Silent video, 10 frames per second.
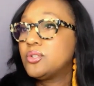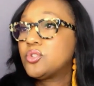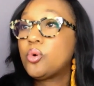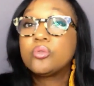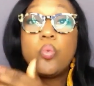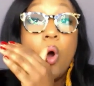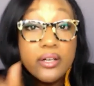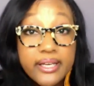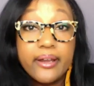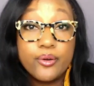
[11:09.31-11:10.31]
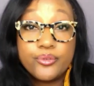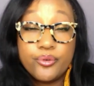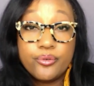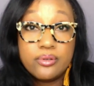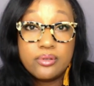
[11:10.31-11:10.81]
toward one
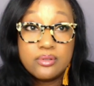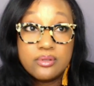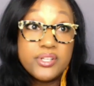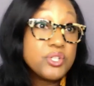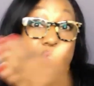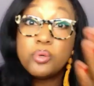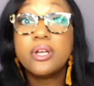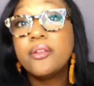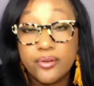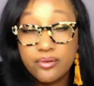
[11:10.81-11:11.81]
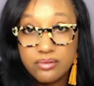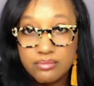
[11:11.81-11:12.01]
character than you do another,